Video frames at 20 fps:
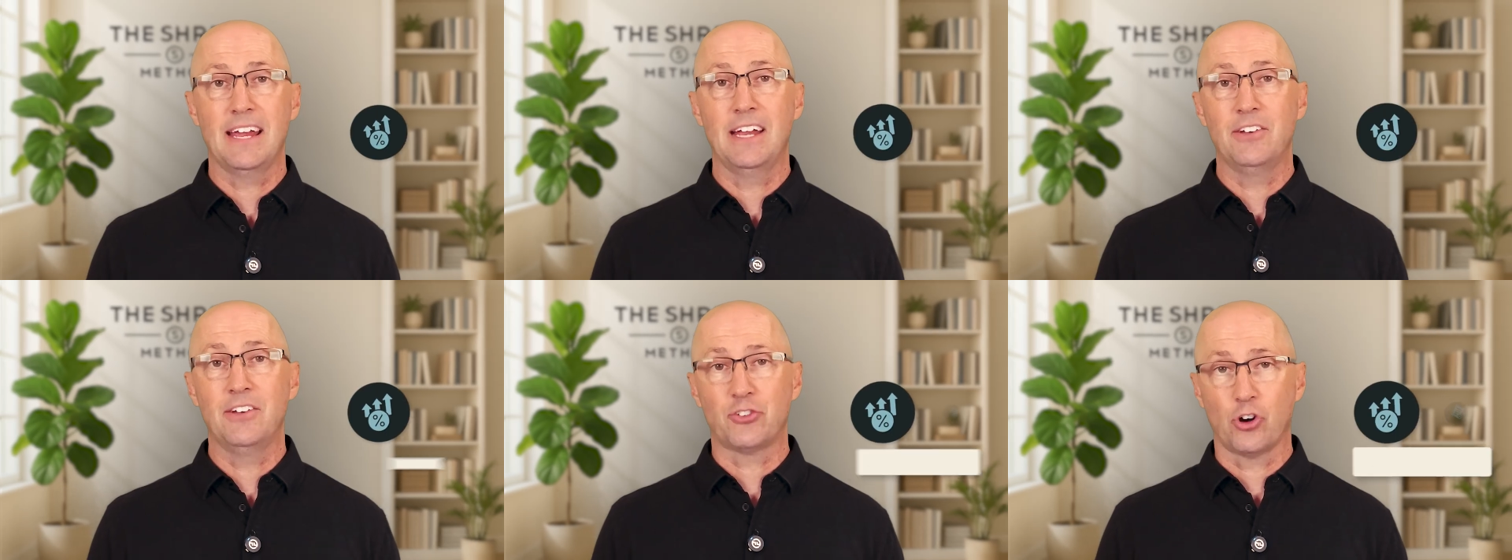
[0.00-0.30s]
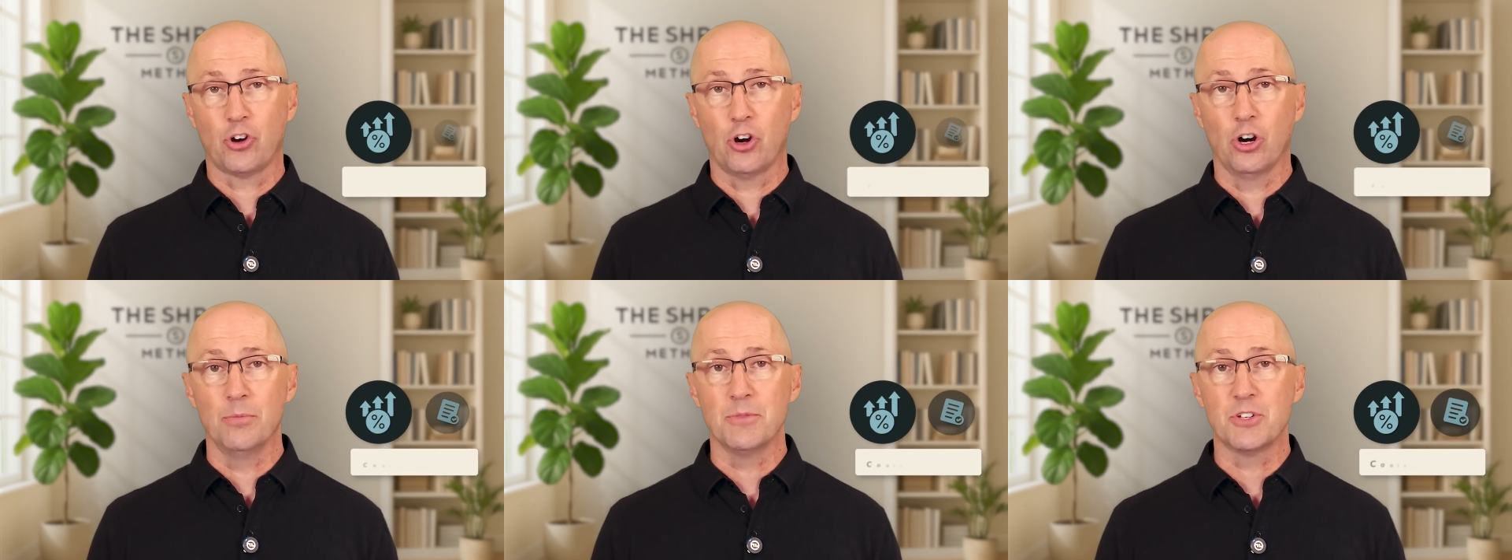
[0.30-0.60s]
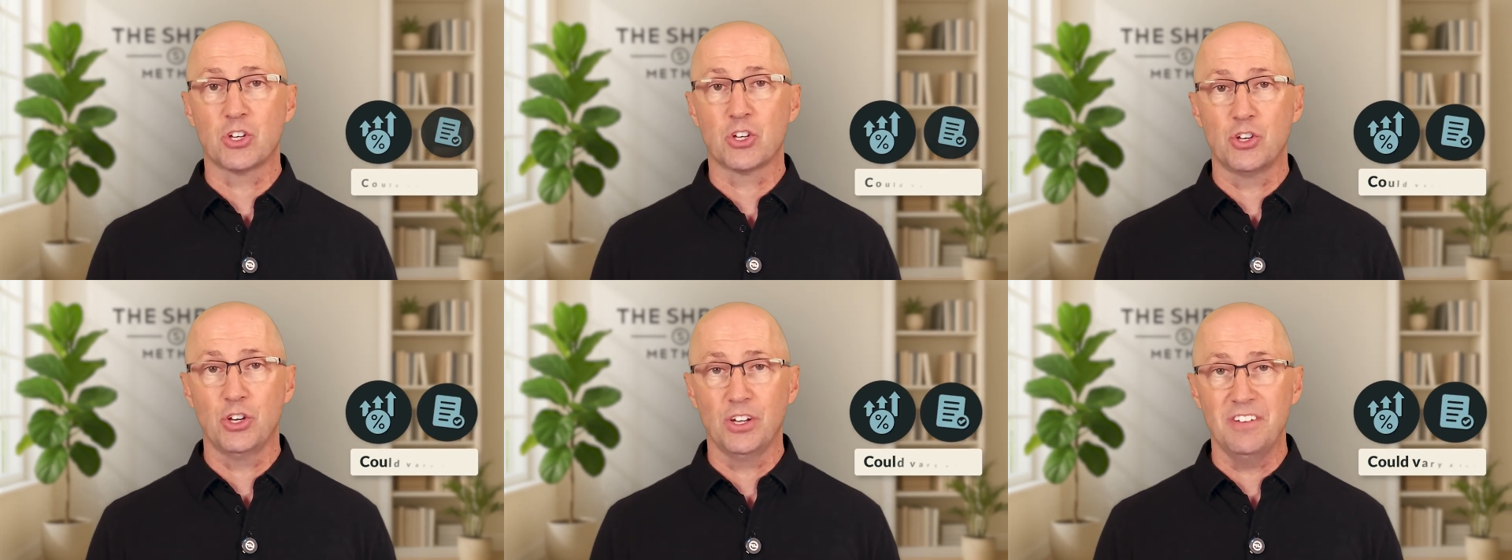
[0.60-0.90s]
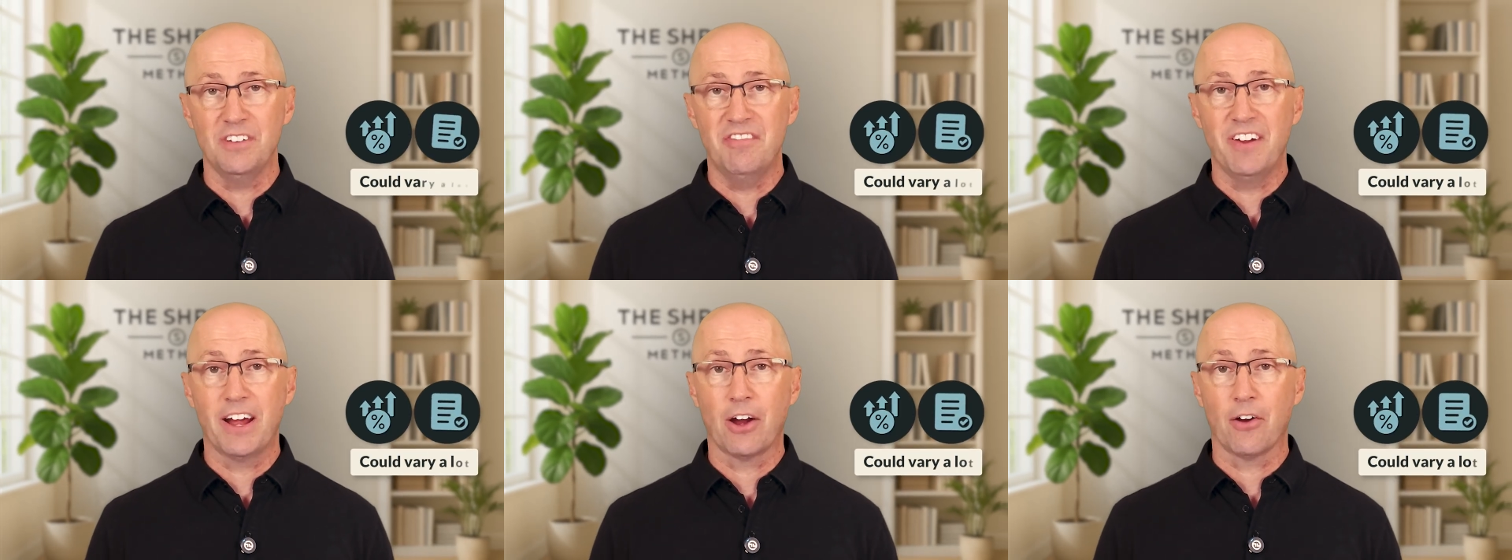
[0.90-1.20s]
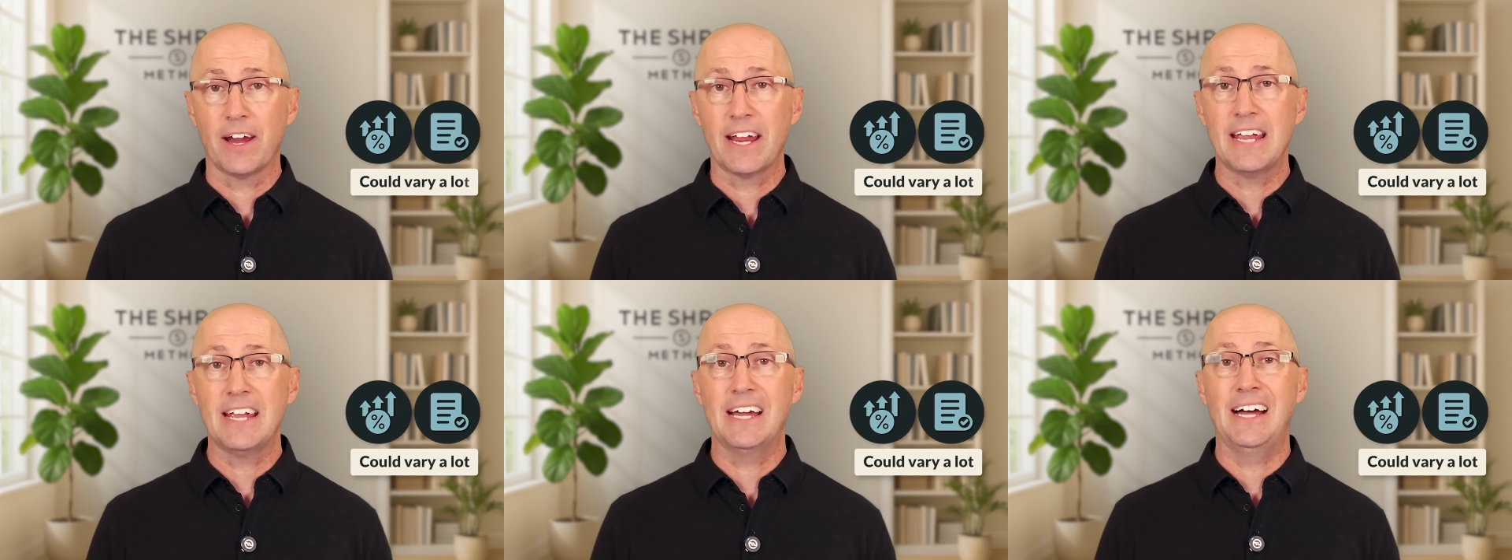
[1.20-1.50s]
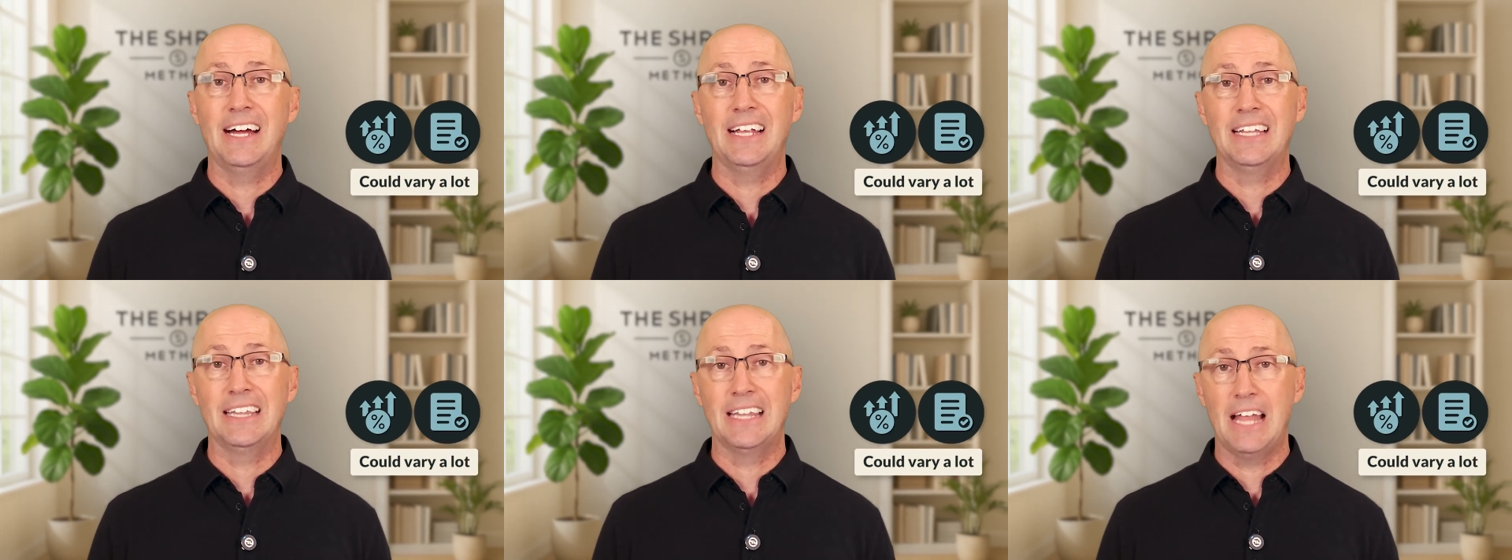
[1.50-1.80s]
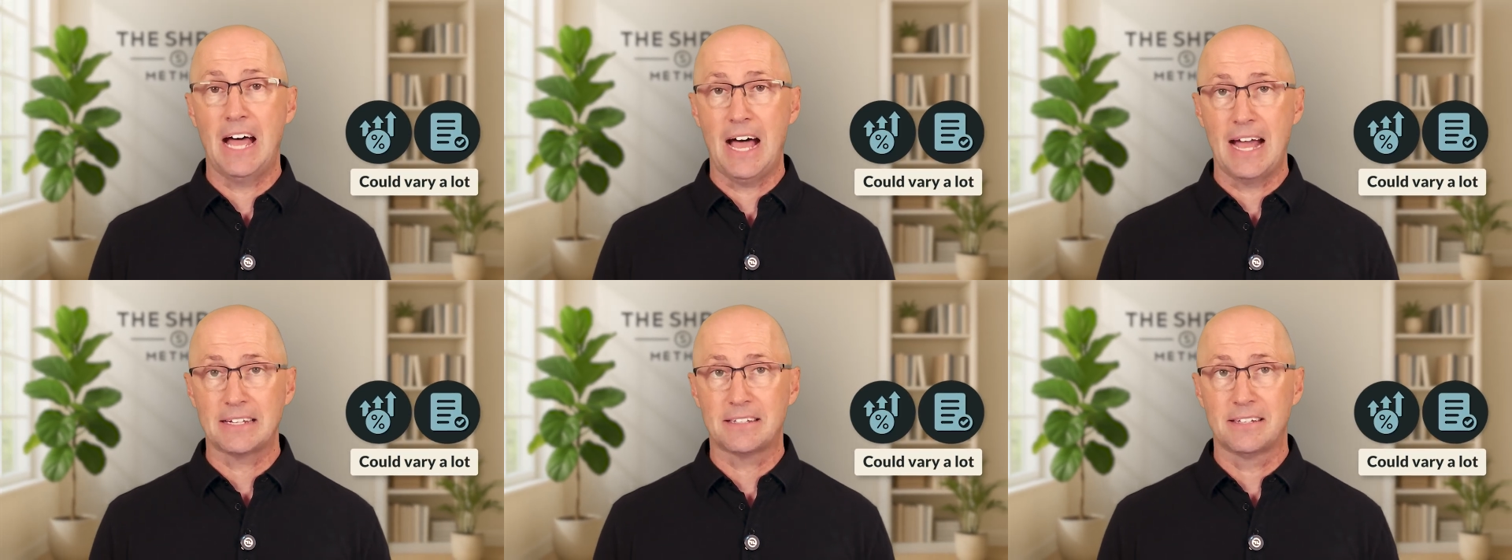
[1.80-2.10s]
and terms could vary a
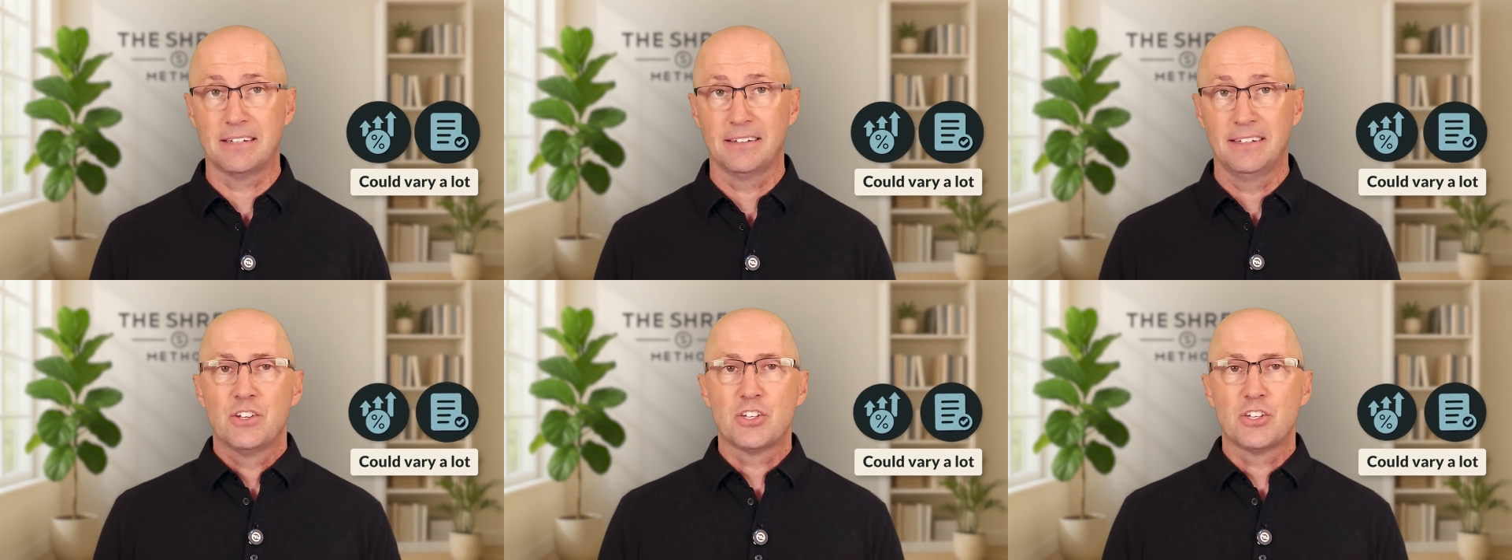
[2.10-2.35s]
lot.